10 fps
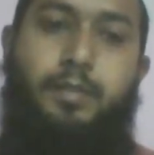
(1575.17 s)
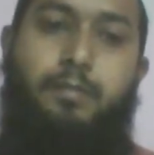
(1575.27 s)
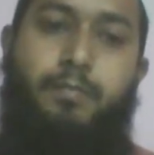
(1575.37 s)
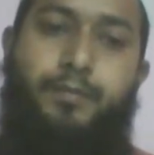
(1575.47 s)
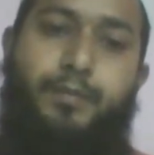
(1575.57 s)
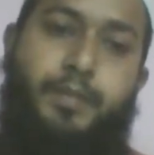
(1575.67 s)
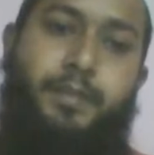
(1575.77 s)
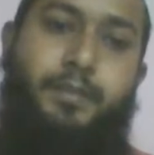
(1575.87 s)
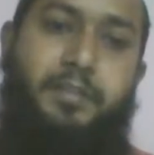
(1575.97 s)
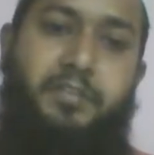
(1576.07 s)
maybe
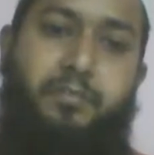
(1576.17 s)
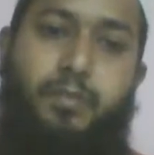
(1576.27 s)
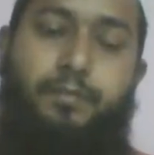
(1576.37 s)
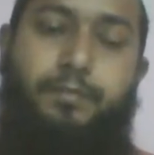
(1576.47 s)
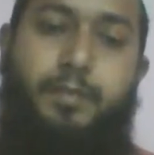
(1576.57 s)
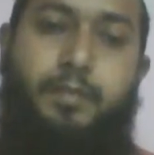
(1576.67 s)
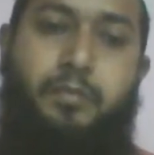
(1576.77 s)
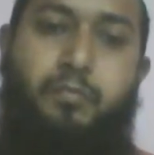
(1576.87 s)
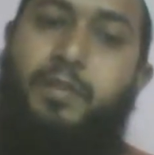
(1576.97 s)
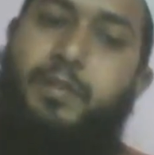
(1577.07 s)
10 years, 12 years,
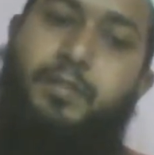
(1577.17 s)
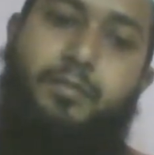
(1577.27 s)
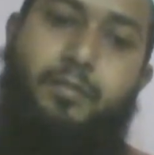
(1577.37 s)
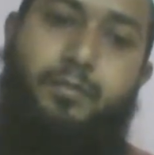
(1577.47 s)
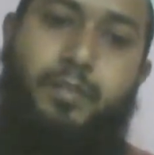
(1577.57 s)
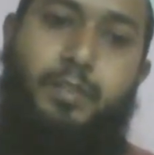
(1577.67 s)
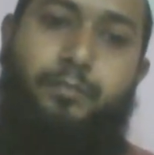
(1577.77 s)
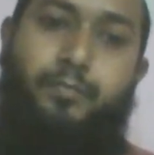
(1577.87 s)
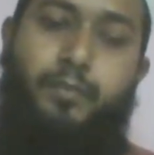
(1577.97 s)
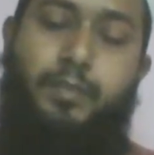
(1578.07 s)
1 year also you can
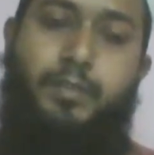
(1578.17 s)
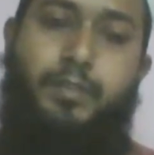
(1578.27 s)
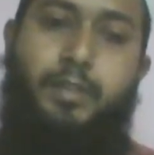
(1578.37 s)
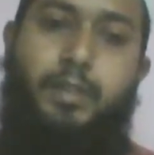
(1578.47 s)
finish.